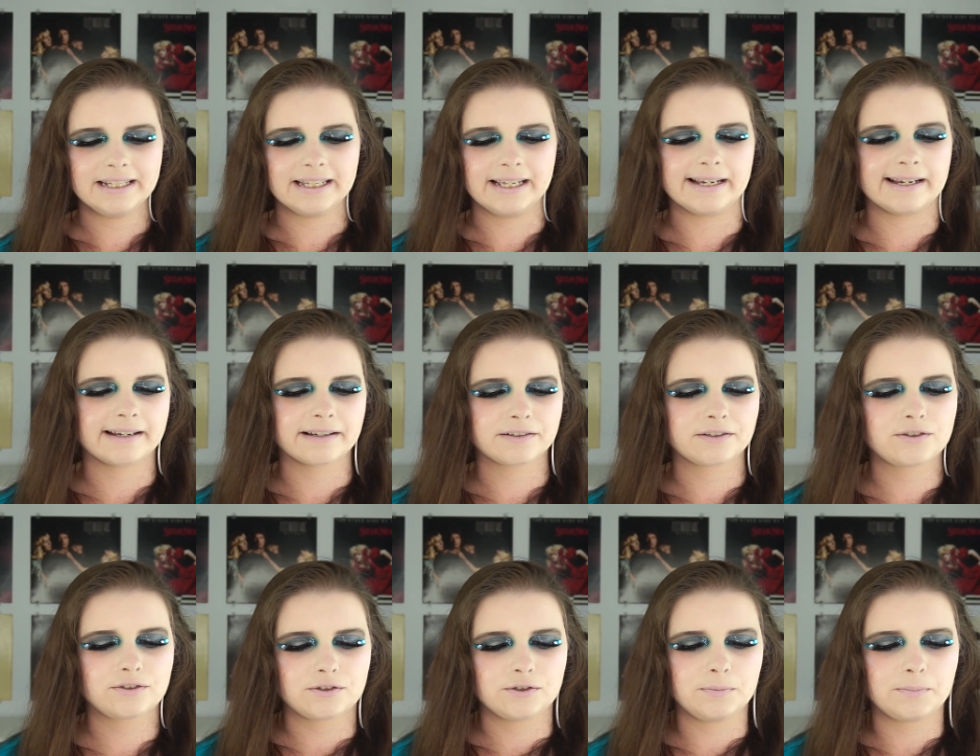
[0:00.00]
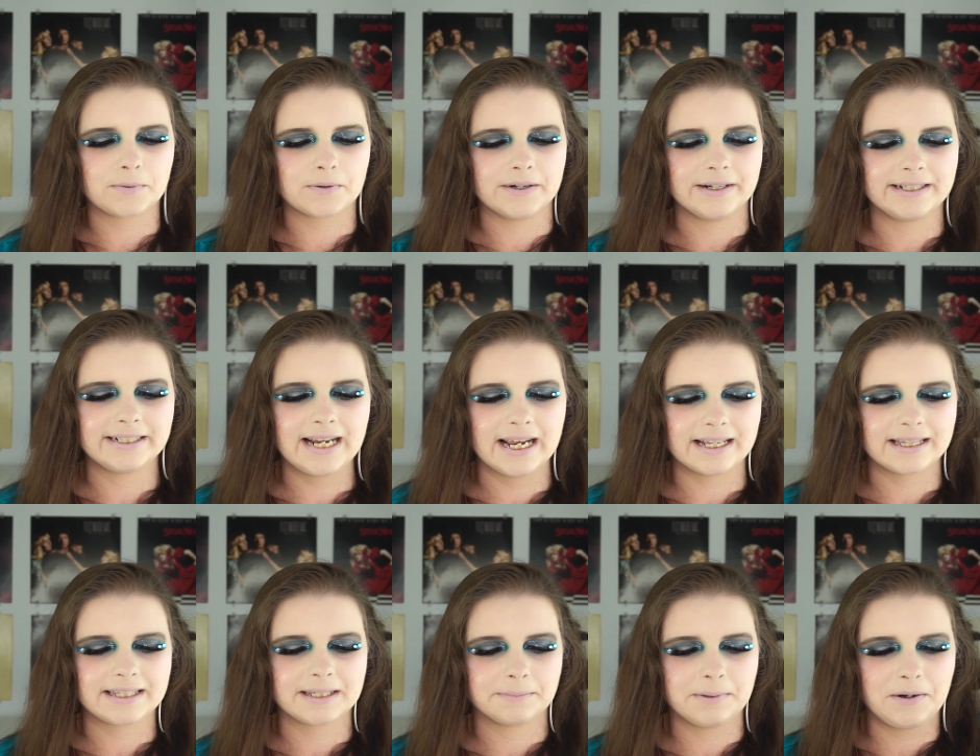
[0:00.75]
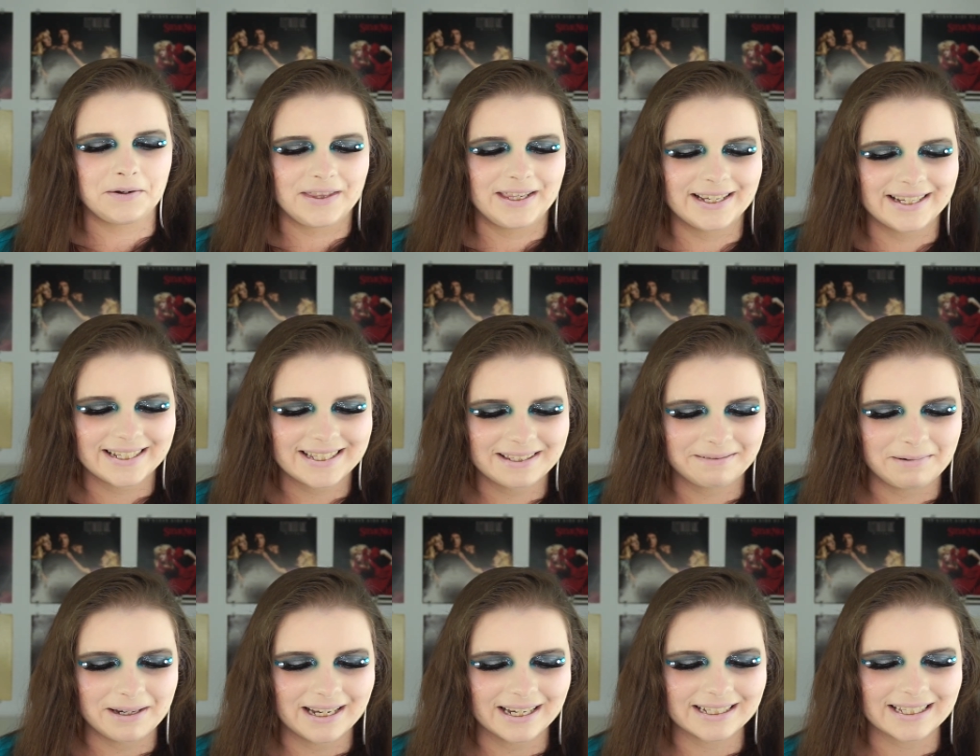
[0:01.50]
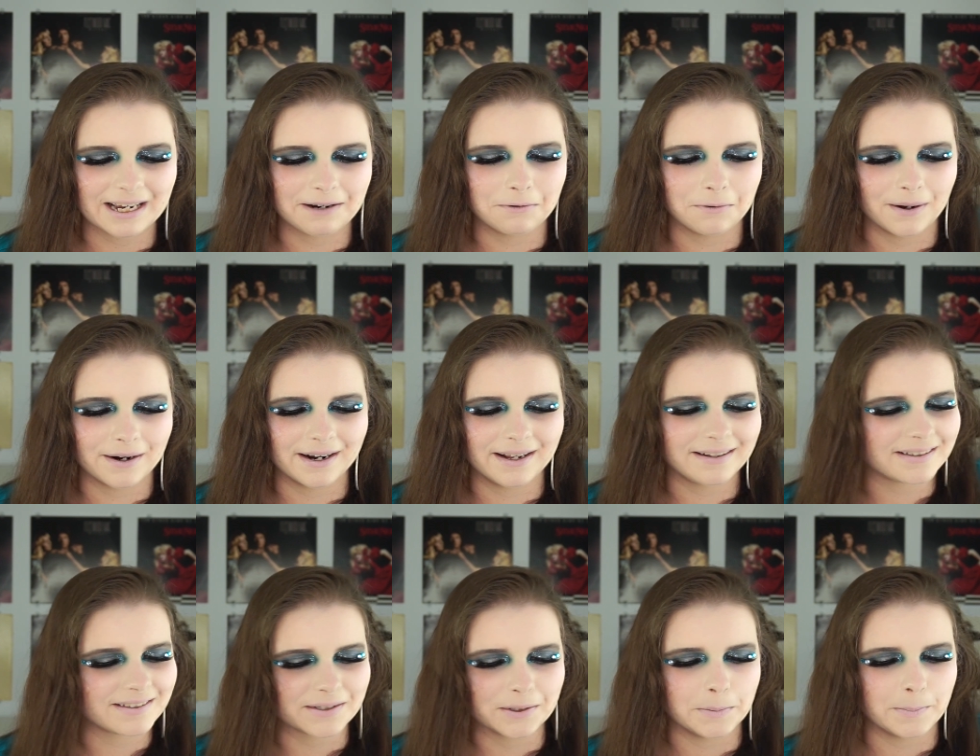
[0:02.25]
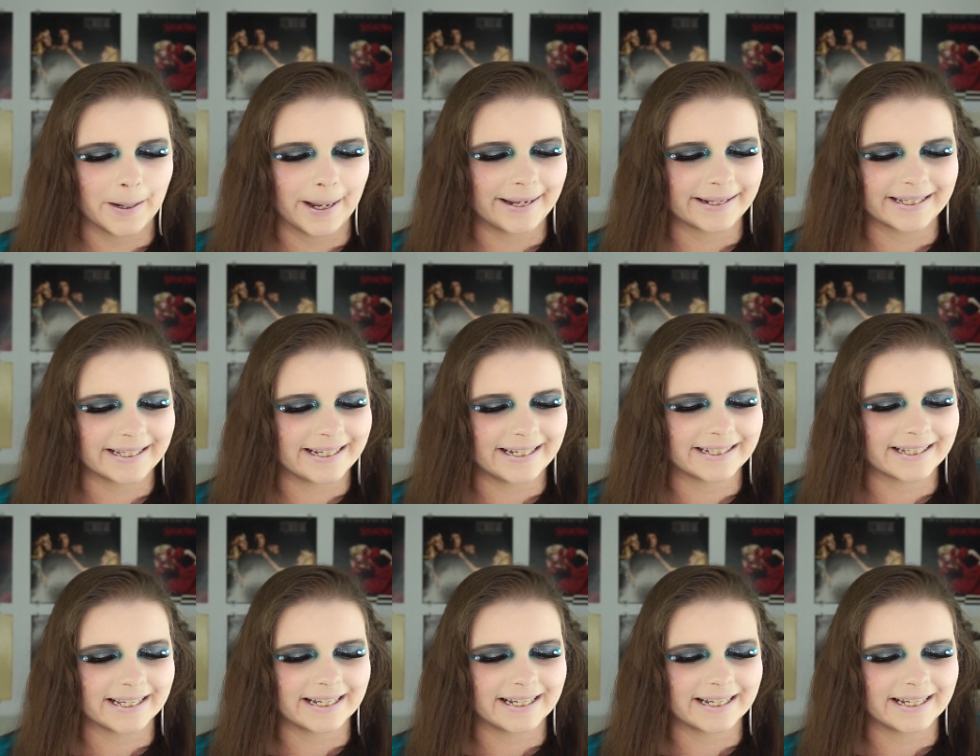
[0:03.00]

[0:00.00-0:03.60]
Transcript: like super intense about this because I want it so badly.